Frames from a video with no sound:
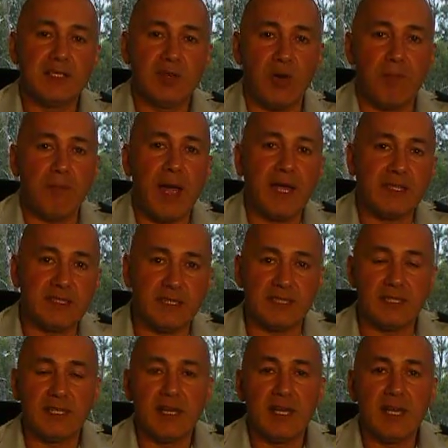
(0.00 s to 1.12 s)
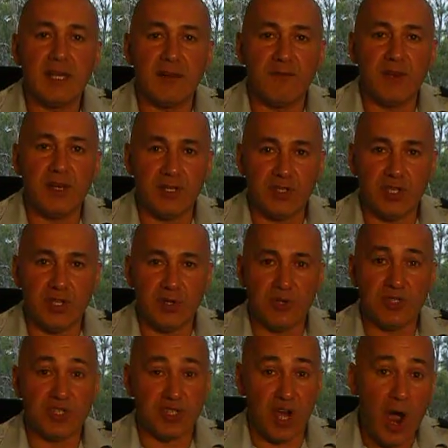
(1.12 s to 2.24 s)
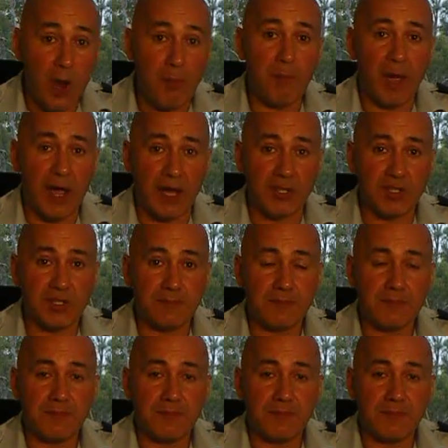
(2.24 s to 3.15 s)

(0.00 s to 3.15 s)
so it makes it convenient to use as your home page.